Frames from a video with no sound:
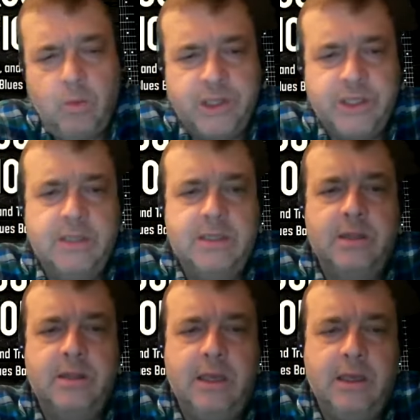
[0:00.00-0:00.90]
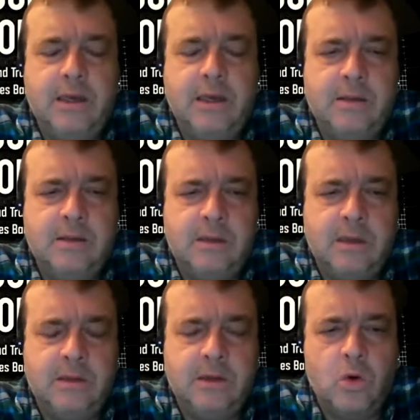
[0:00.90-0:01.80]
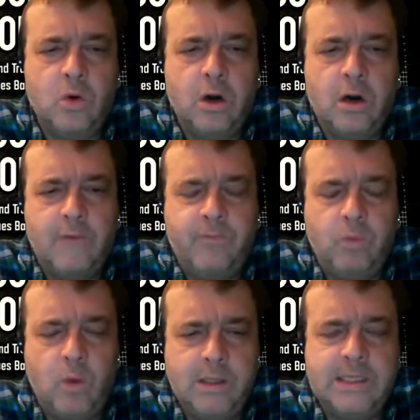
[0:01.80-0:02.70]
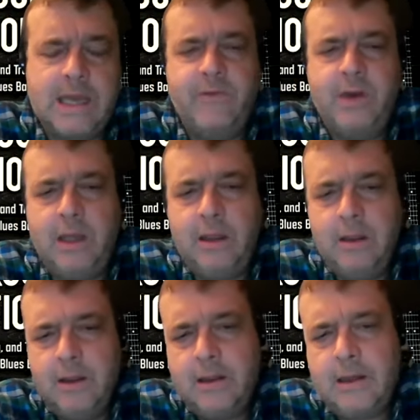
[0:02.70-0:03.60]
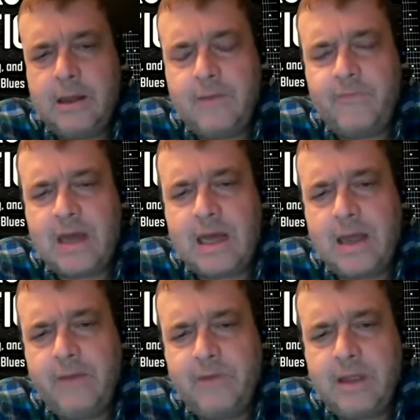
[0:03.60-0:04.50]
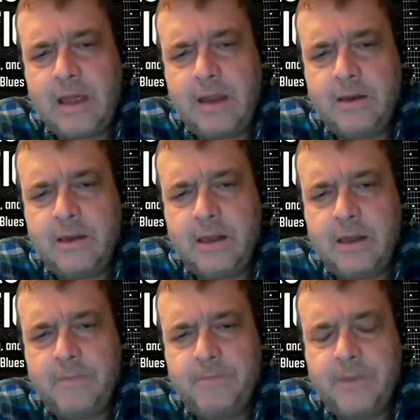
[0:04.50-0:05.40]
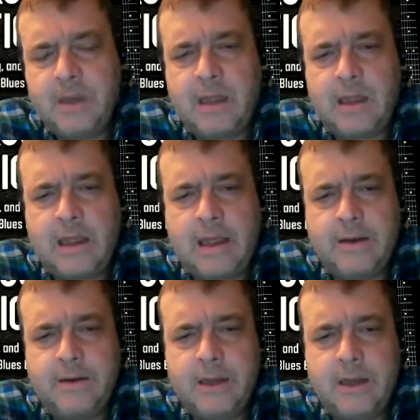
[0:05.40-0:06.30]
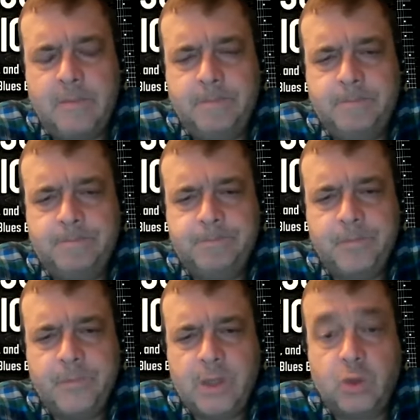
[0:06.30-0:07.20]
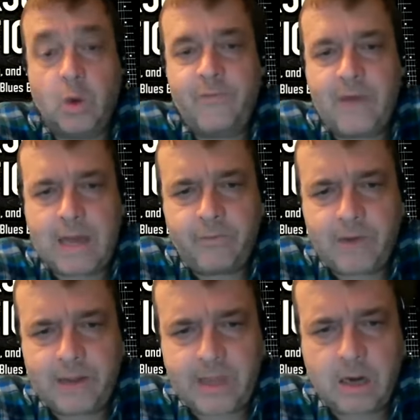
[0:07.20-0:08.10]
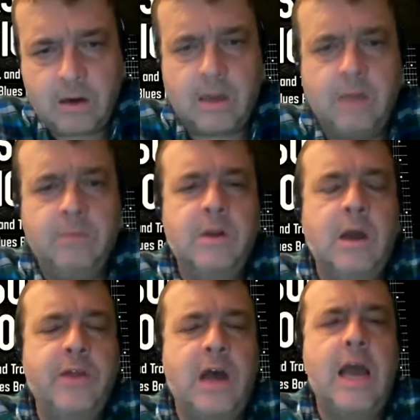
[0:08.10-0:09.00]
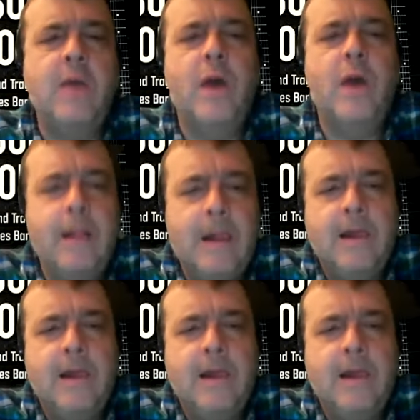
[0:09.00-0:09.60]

which is at the uh, at the corner of 175 uh, and uh, and um, 25, right there on on the highway.